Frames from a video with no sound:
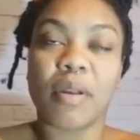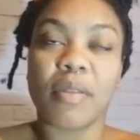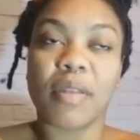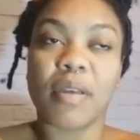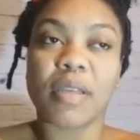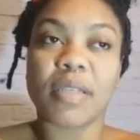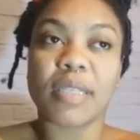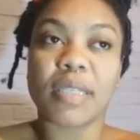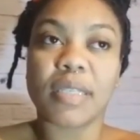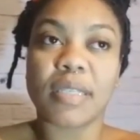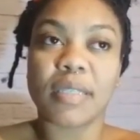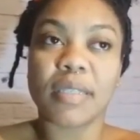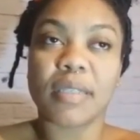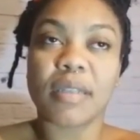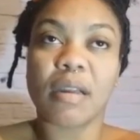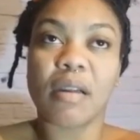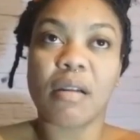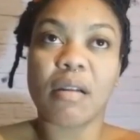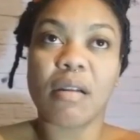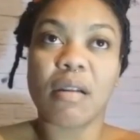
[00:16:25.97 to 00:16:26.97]
brother,
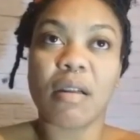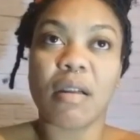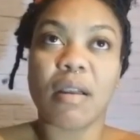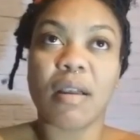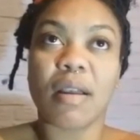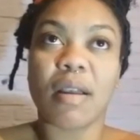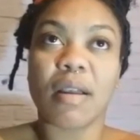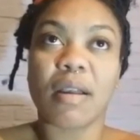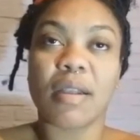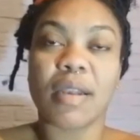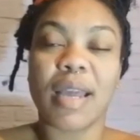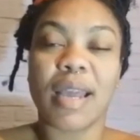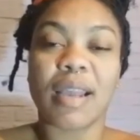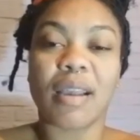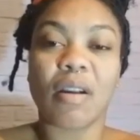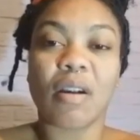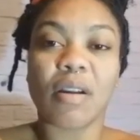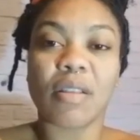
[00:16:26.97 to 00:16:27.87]
sister. Like,